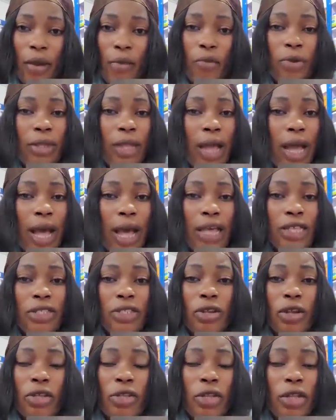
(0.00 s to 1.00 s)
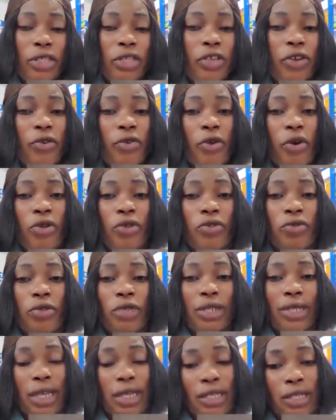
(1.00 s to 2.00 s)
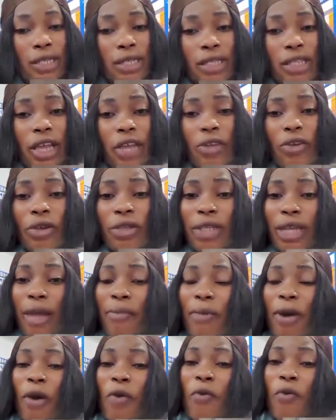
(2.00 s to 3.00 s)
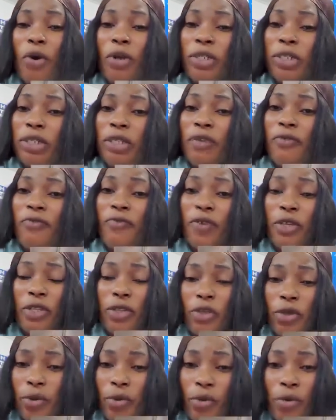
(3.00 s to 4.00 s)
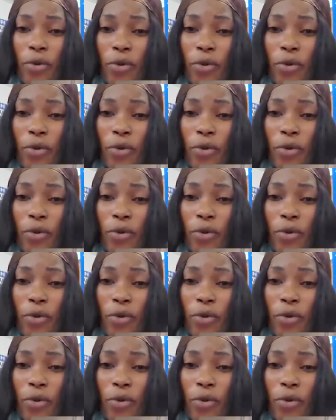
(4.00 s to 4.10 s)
Mona has done nothing wrong to Jessy. Take your time and watch the video.